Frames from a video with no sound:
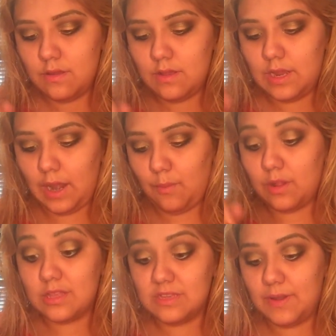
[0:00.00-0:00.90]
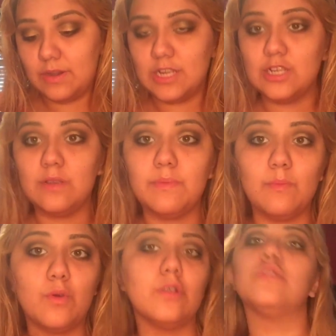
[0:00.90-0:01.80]
And I want this foundation to be
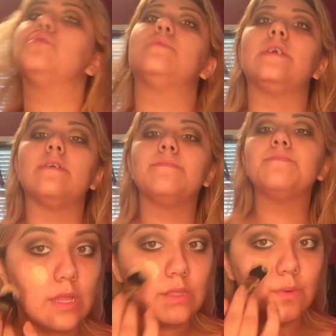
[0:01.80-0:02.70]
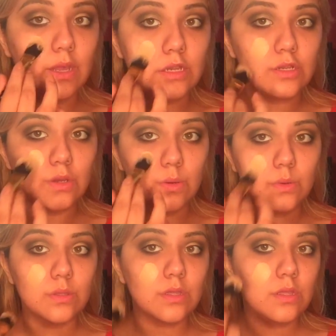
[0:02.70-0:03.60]
more dewy. That's why I
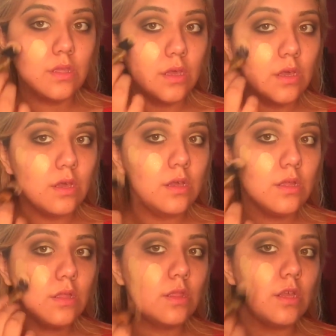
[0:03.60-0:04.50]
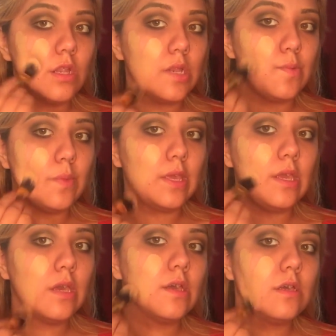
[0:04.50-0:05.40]
chose the
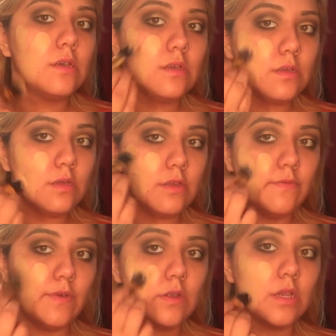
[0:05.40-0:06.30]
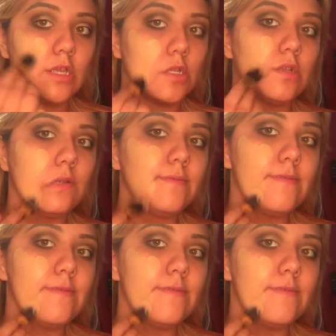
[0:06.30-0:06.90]
Lumi foundation.